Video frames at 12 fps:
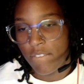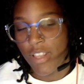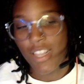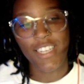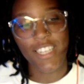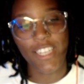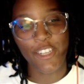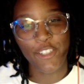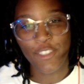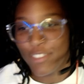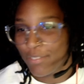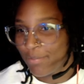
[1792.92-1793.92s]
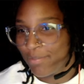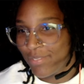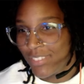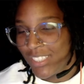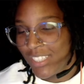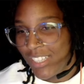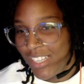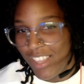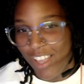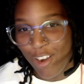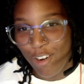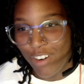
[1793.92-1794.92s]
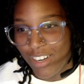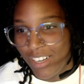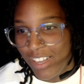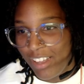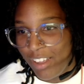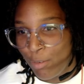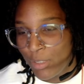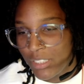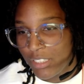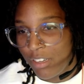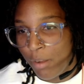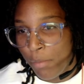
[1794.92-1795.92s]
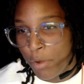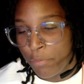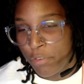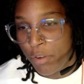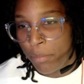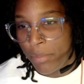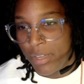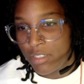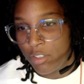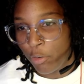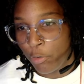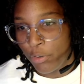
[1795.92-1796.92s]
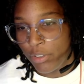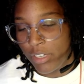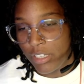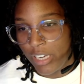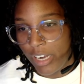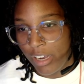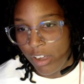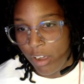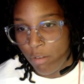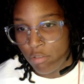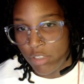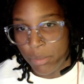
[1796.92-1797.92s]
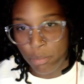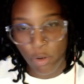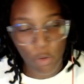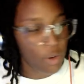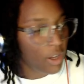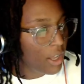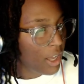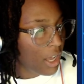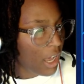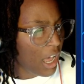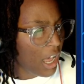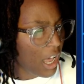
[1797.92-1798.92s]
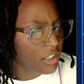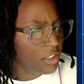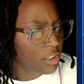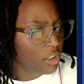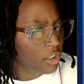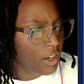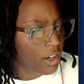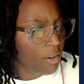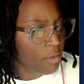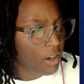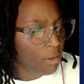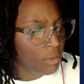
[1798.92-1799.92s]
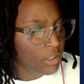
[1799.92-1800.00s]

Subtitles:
Yep. Alright, and what's the number of commits on the GitHub repo? I actually saw that when I went to